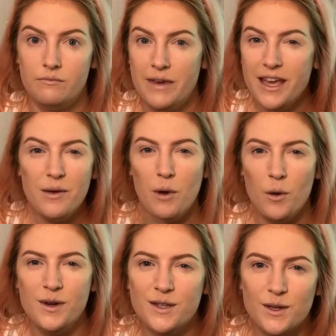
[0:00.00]
Makeup
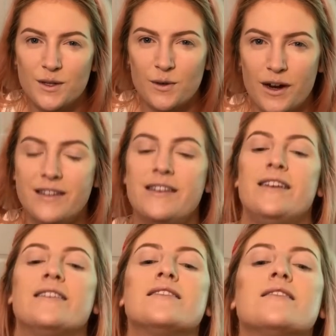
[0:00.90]
always looks
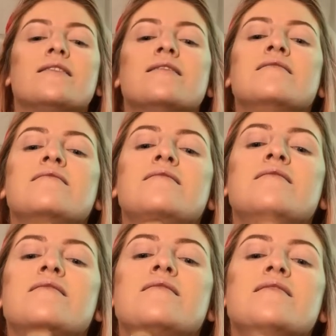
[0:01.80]
crazy until
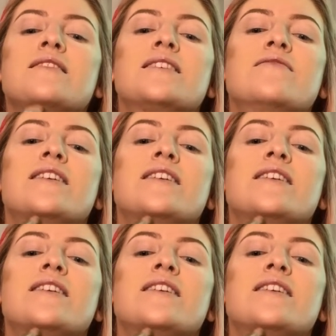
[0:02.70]
the